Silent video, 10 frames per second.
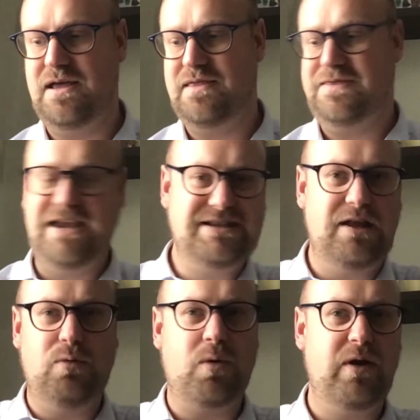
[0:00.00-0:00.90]
These
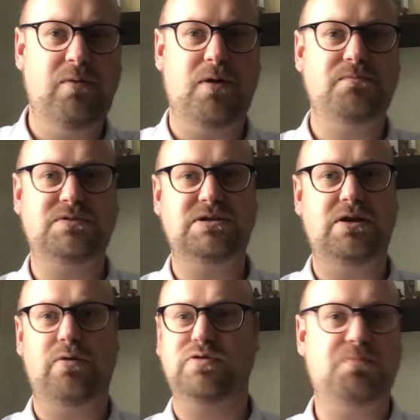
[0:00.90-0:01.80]
little worry worms, it
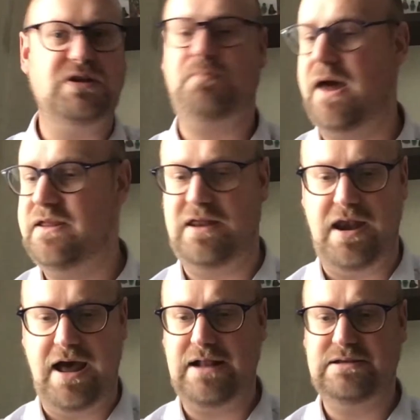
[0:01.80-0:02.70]
was much better than
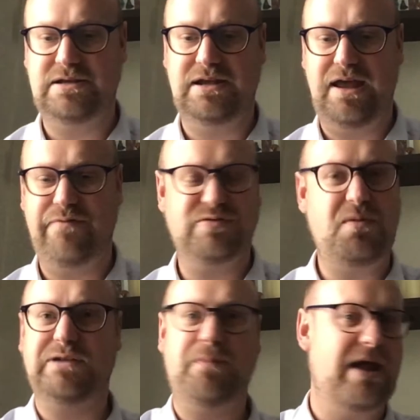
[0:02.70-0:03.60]
that. It was
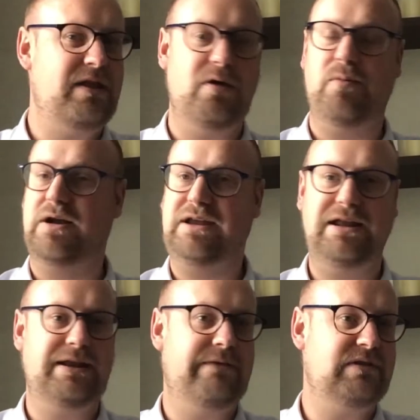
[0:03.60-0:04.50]
much better than what
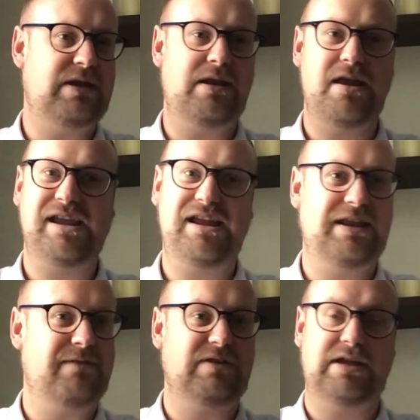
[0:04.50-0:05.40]
King David did, and King
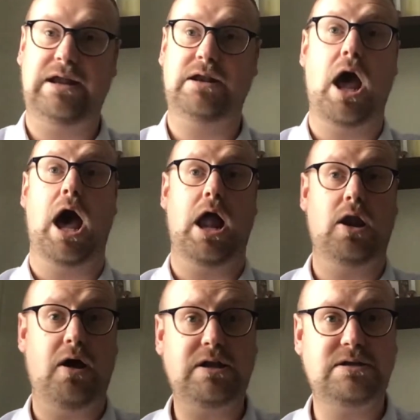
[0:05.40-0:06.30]
David did a
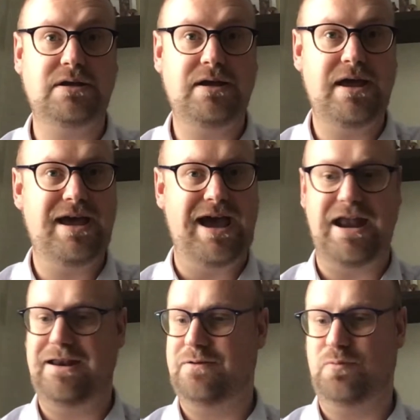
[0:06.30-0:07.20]
lot,
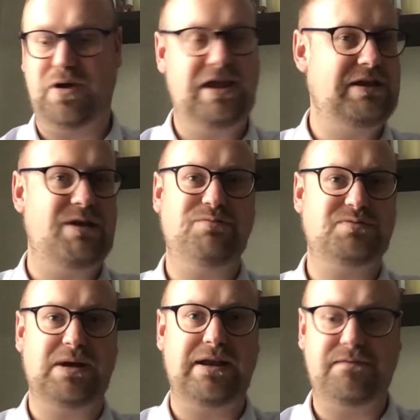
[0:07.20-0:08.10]
and what he did was
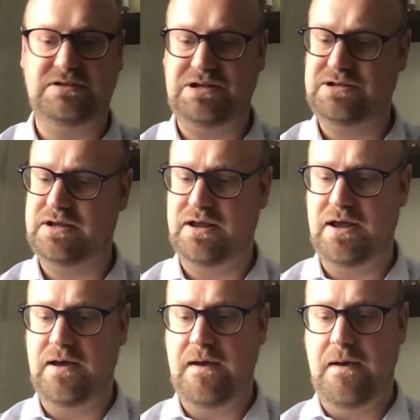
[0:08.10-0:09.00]
magnificent.
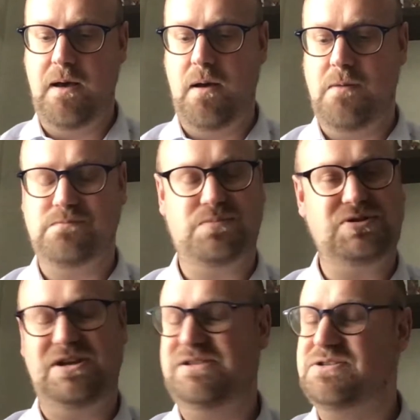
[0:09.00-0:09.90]
But
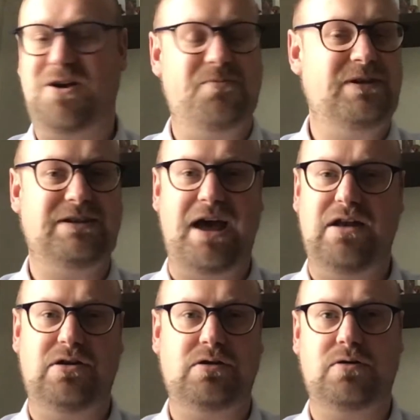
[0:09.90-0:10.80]
Jesus coming and dying
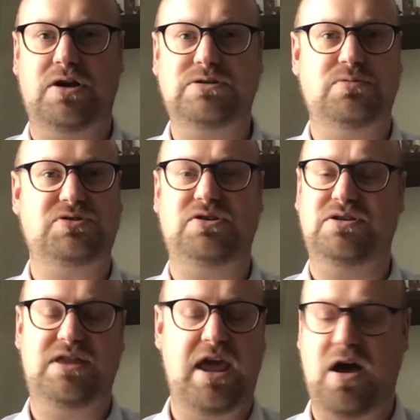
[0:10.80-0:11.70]
on the cross was
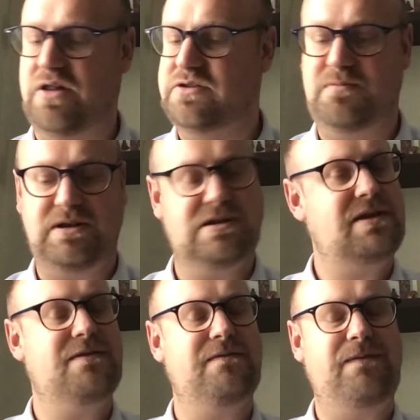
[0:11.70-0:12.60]
just the ultimate
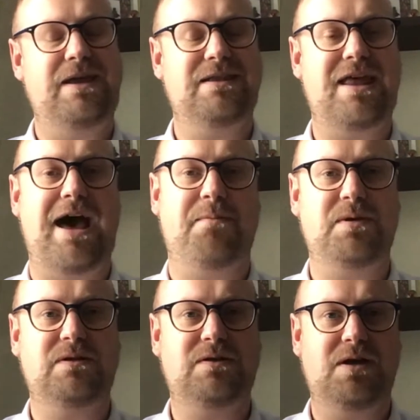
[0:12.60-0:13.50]
thing that
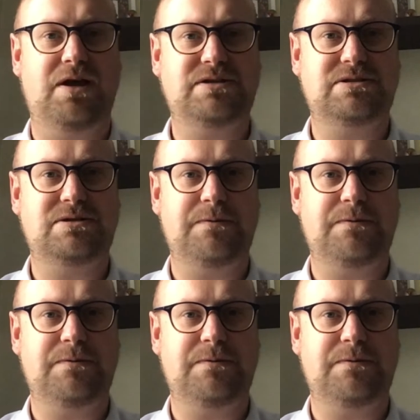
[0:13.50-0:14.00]
happened to us.